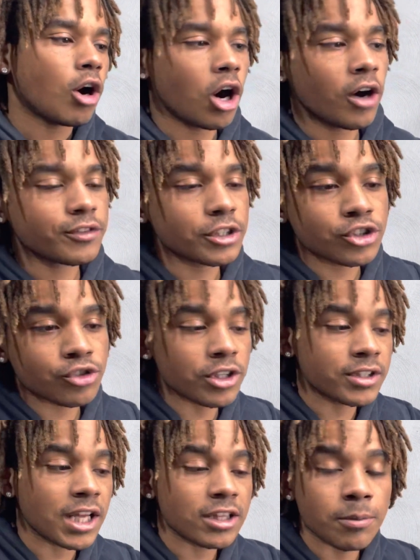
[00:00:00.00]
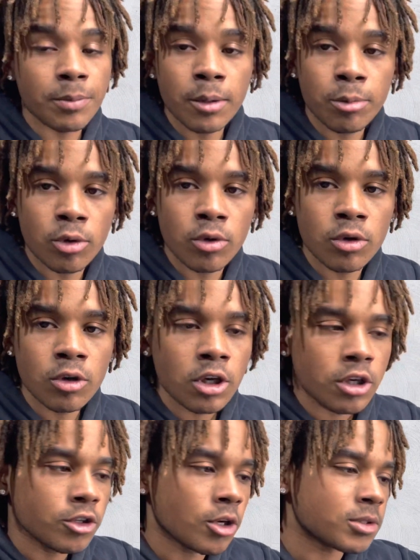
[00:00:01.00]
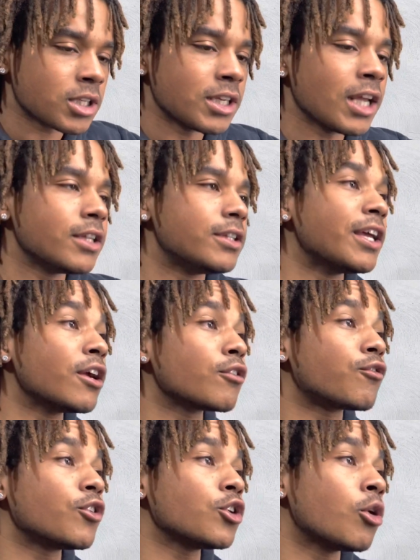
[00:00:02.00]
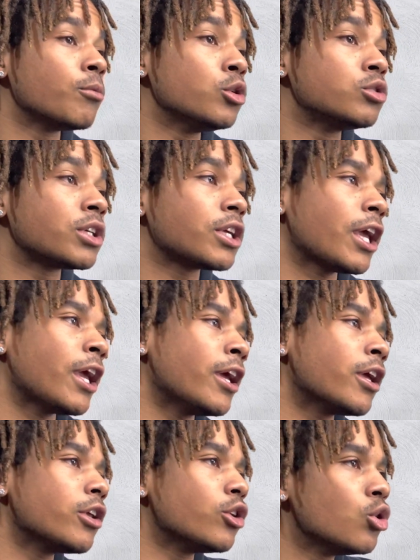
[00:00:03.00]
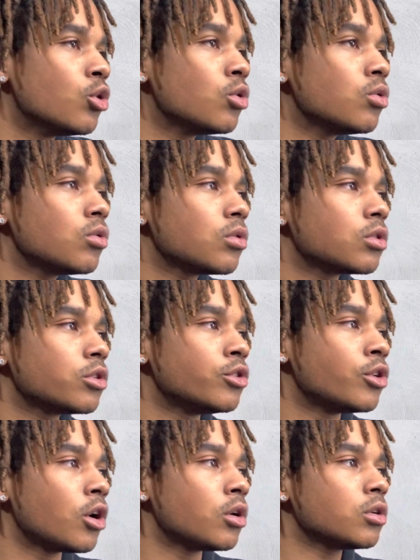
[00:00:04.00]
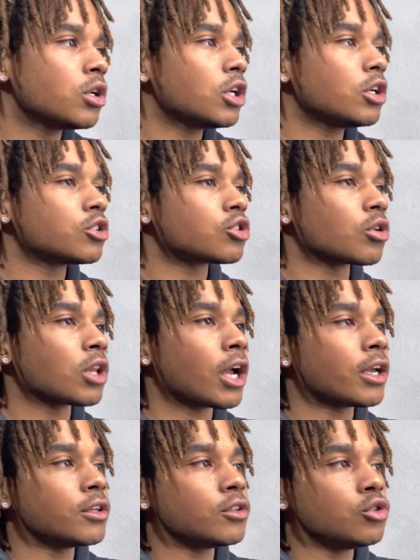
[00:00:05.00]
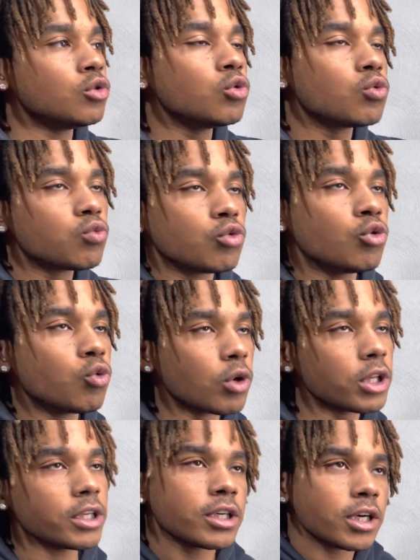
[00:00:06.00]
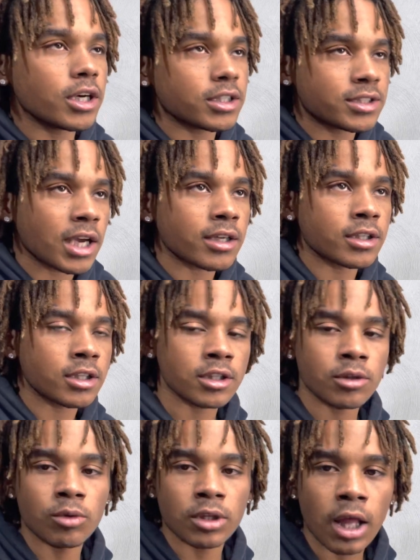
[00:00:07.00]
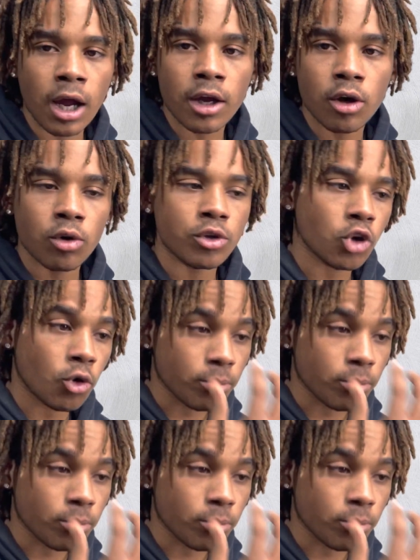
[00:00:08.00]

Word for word: off the strength that the people, you know what I'm saying, they there for your music and you, you know? So, like, you, you really could technically rely on your